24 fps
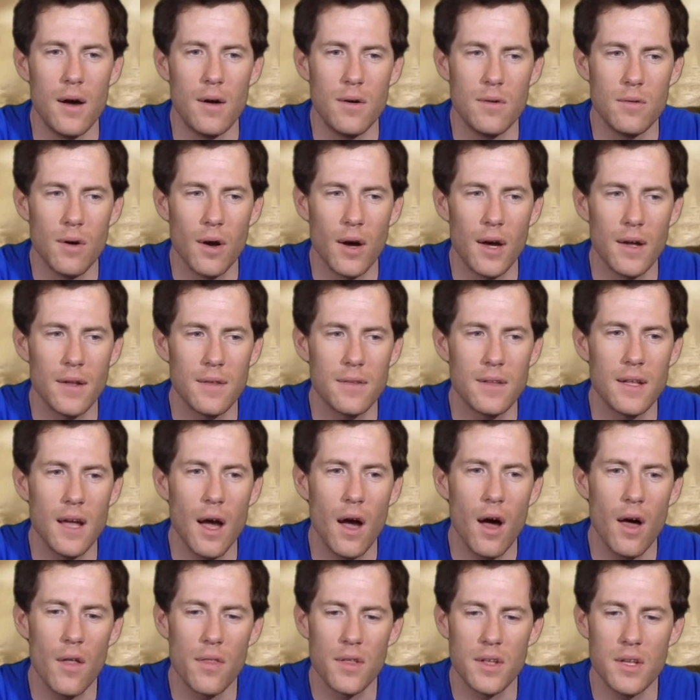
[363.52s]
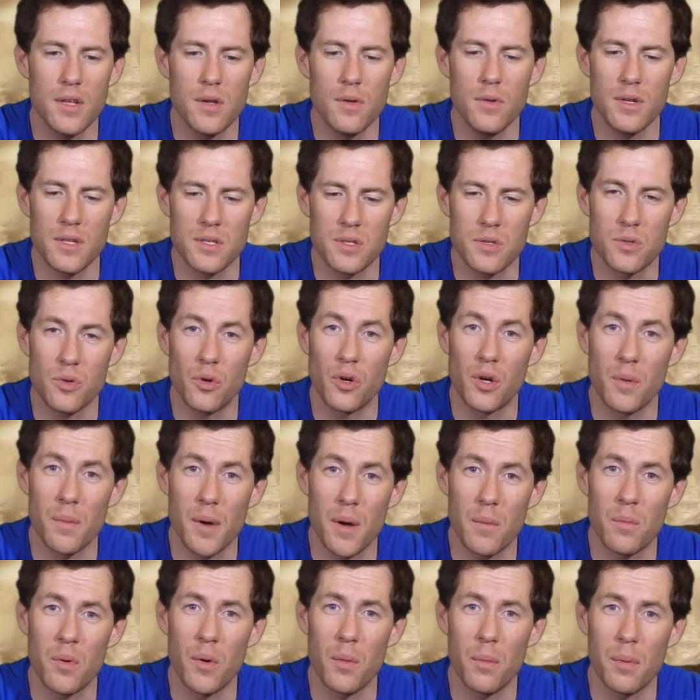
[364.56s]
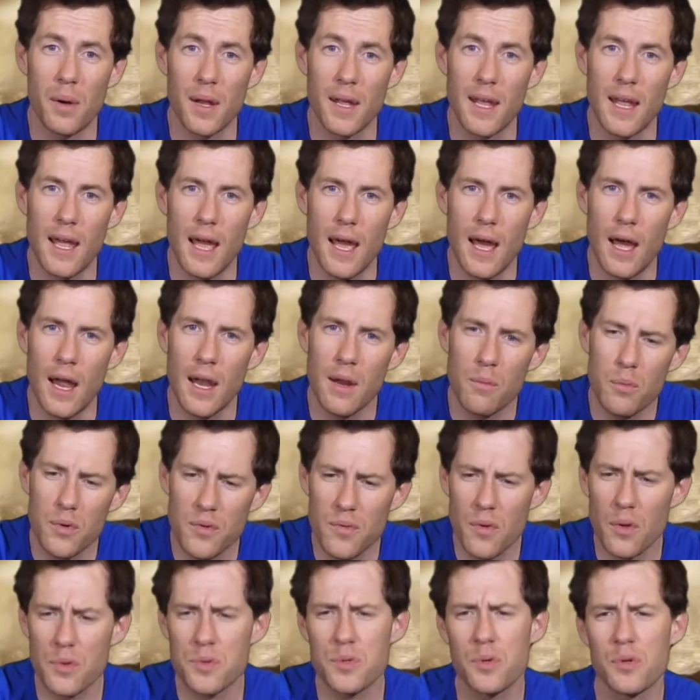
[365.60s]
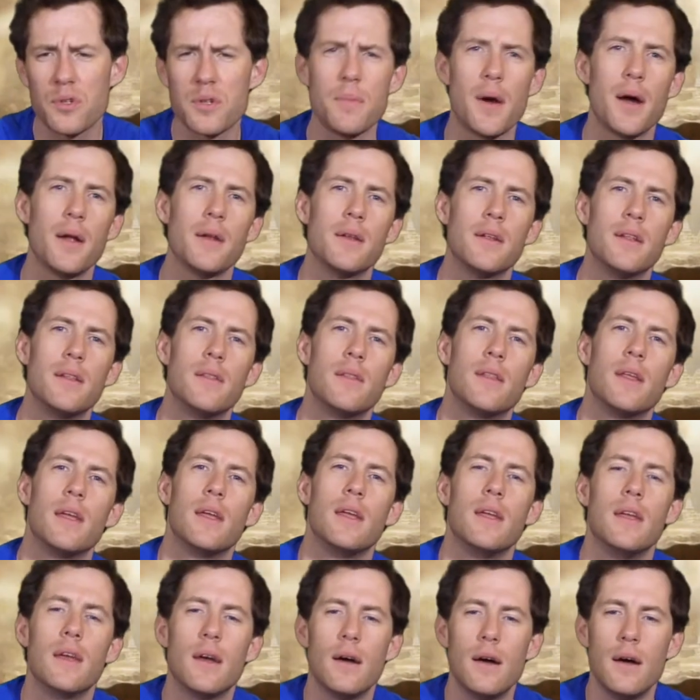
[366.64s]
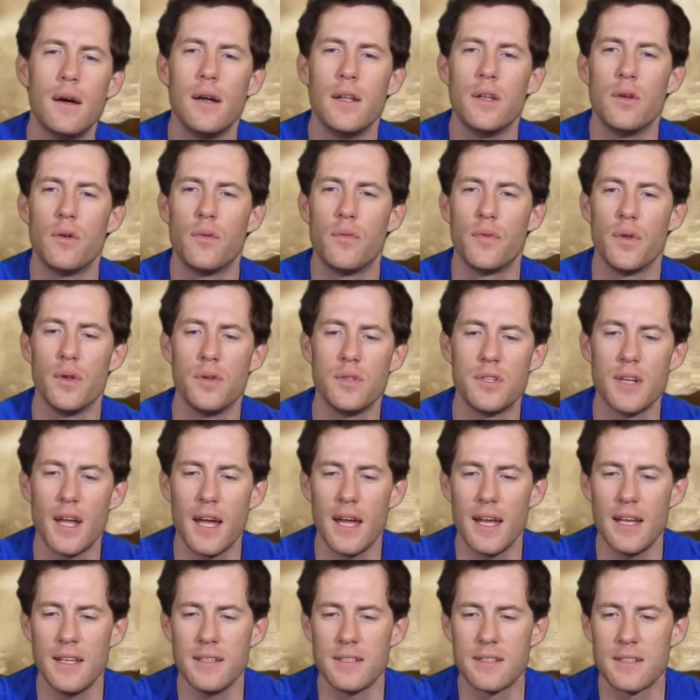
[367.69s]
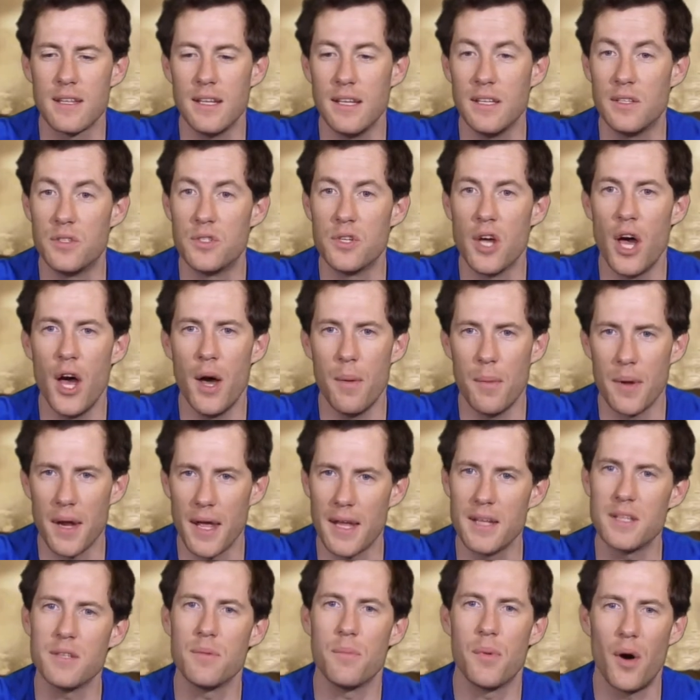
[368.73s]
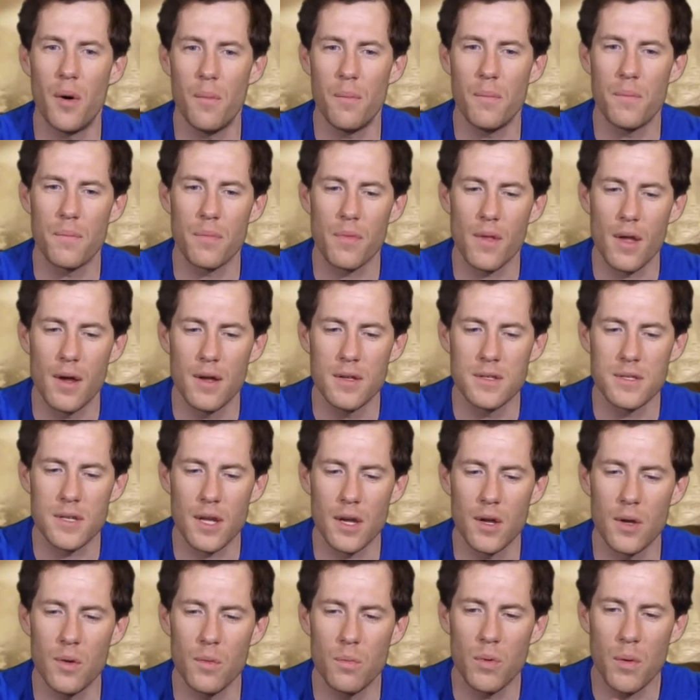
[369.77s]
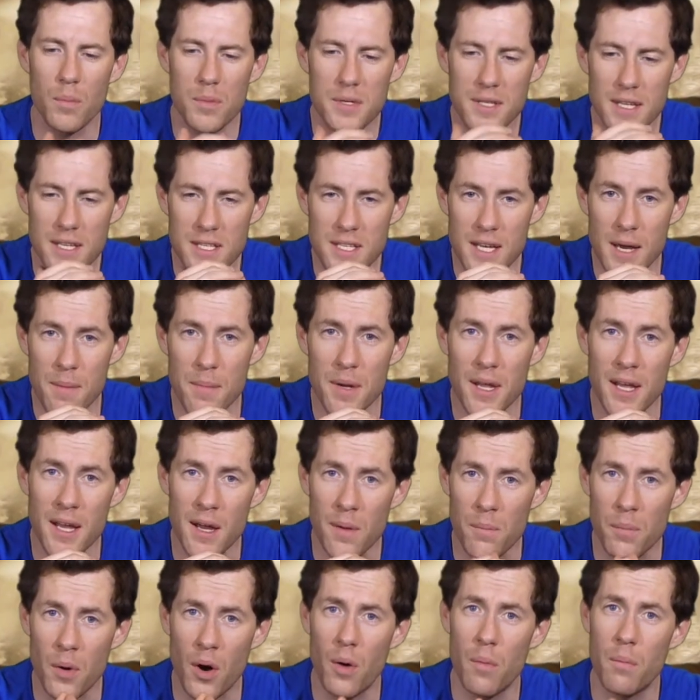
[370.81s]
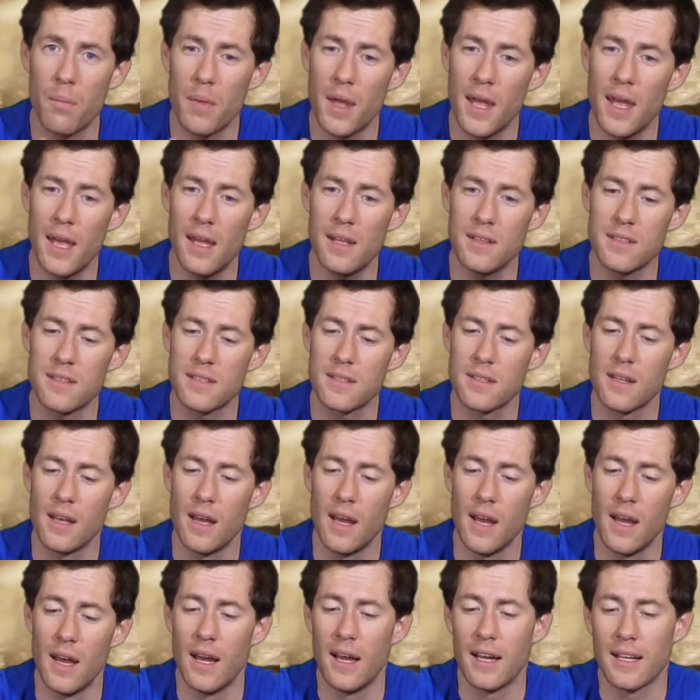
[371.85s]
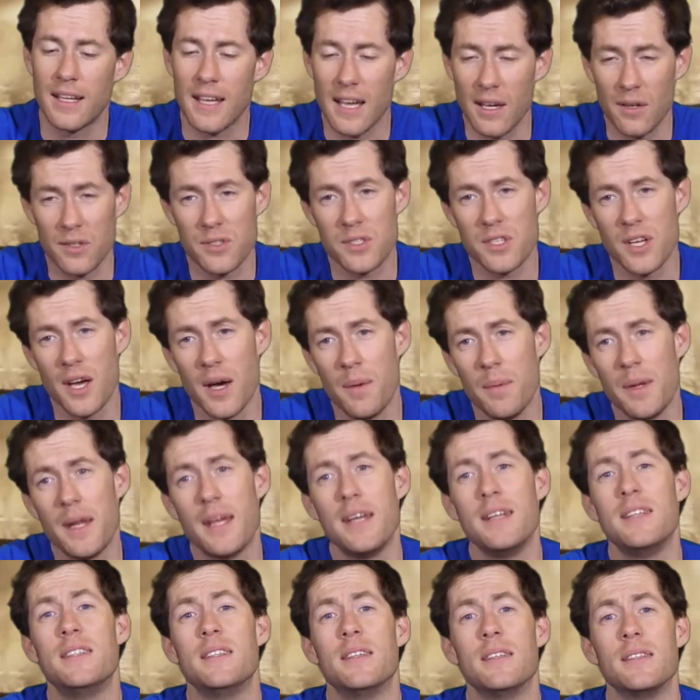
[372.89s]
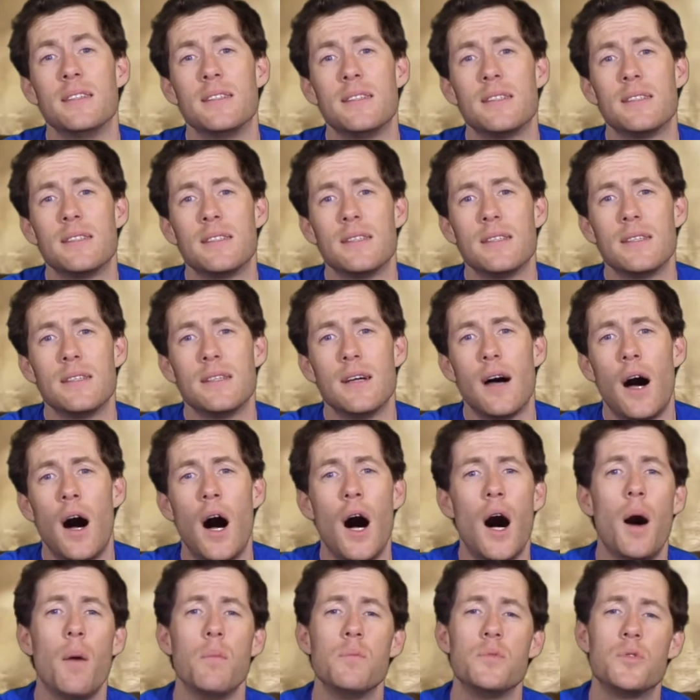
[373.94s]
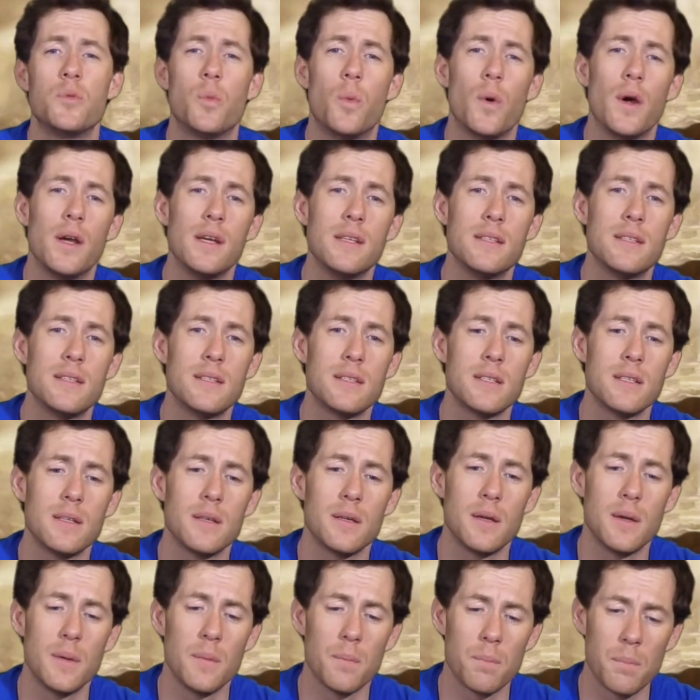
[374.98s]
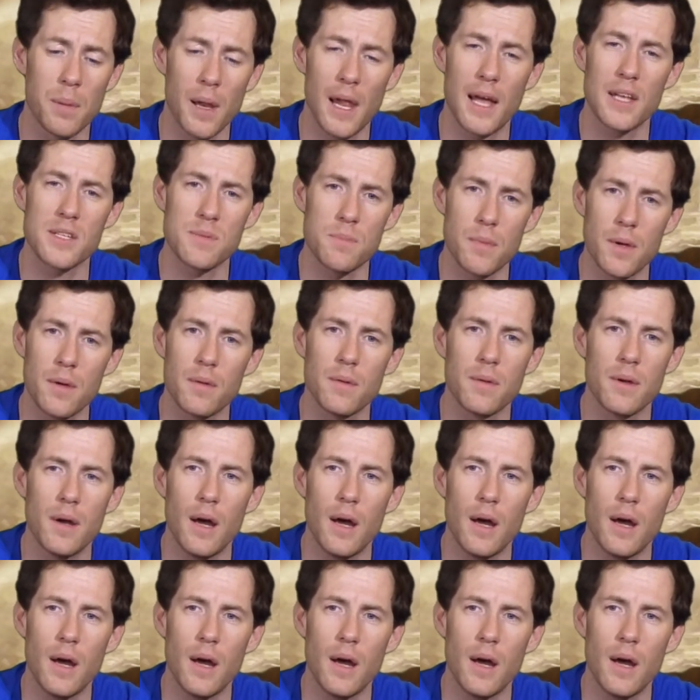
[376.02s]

Right, the other unit to talk about probably, and we've not talked about in the reviews yet, is the Terminator bomb. So when we say Terminator bomb, it's Chaos Terminators armed with plasma.